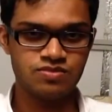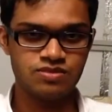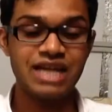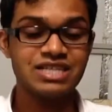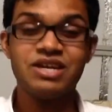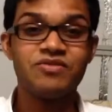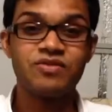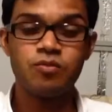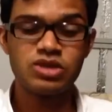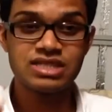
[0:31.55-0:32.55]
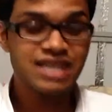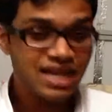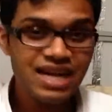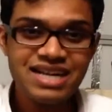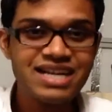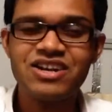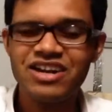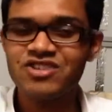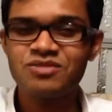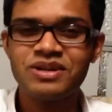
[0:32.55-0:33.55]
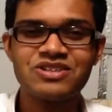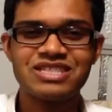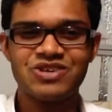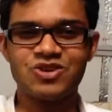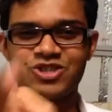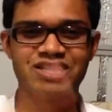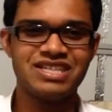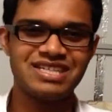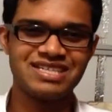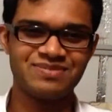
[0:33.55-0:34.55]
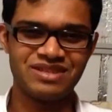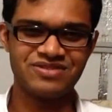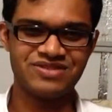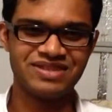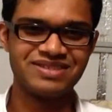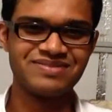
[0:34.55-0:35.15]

Actually, when the second guy did it, right off the bat, you could see, oh shit, he did something different.